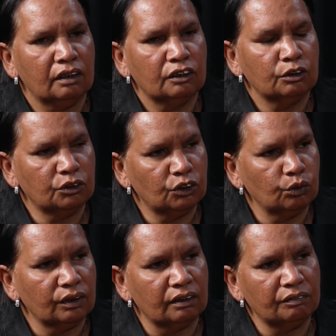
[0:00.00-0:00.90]
to ensure
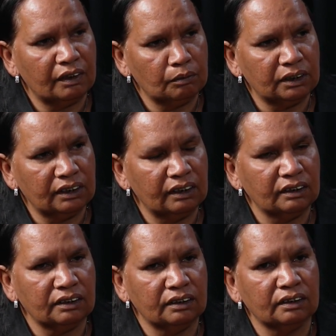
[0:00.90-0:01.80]
that the families'
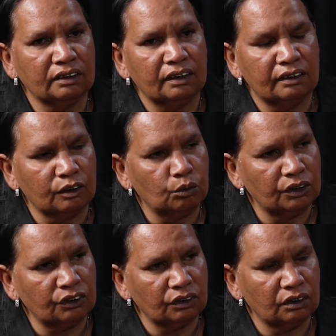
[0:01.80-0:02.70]
answers and their
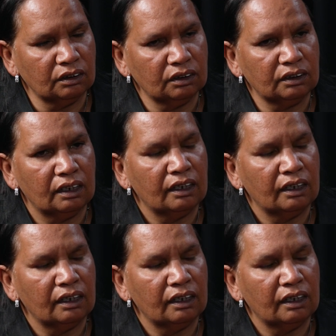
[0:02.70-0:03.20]
questions